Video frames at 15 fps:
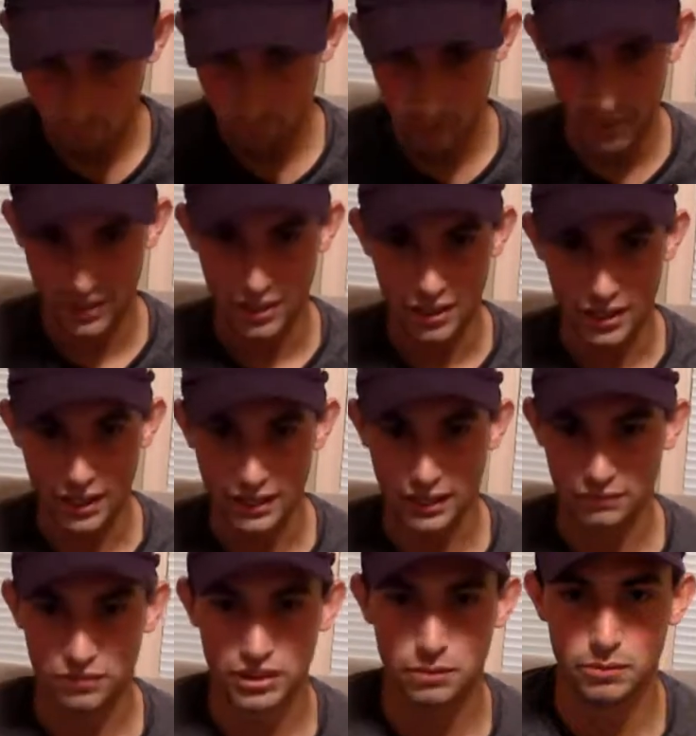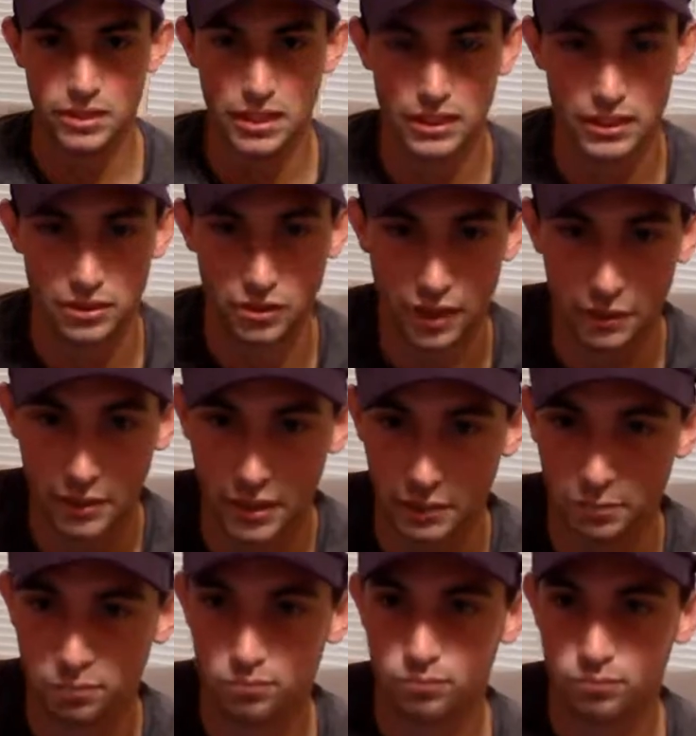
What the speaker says: But I for some reason I think he's okay with that.